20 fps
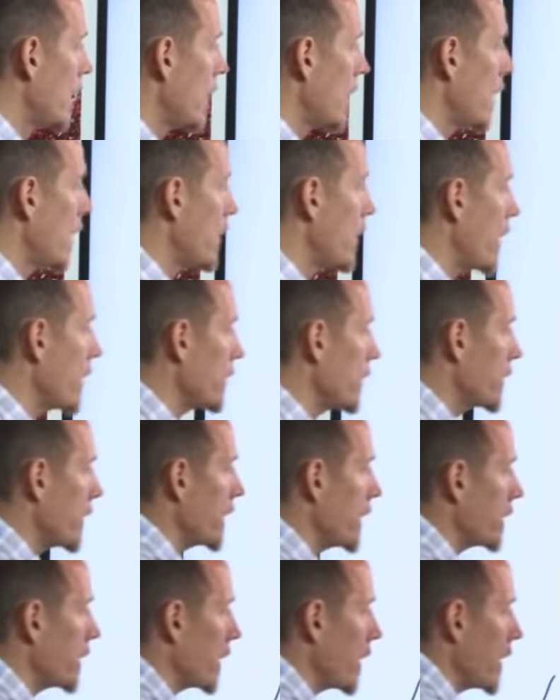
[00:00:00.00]
Another
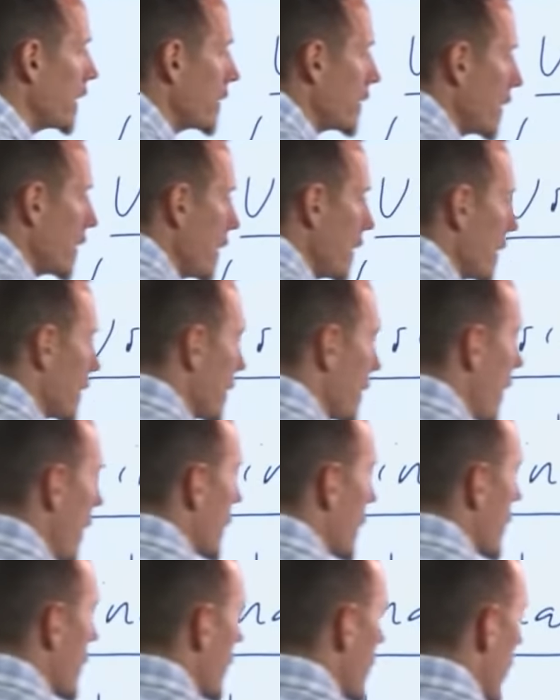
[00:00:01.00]
thing that I see is
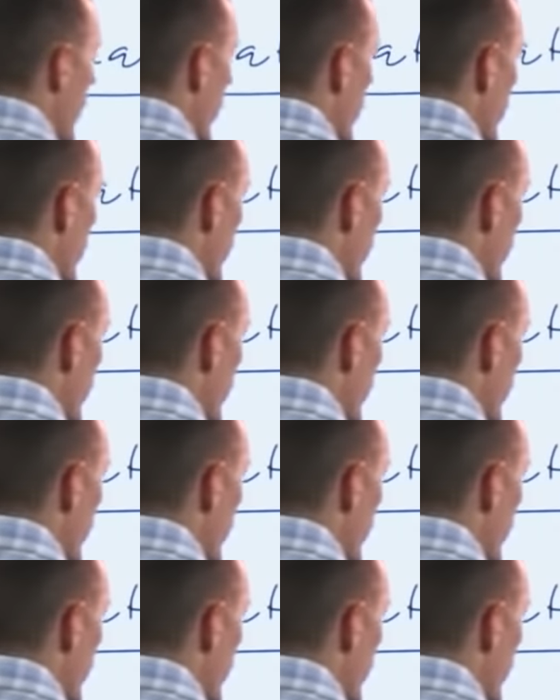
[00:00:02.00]
toxic burden.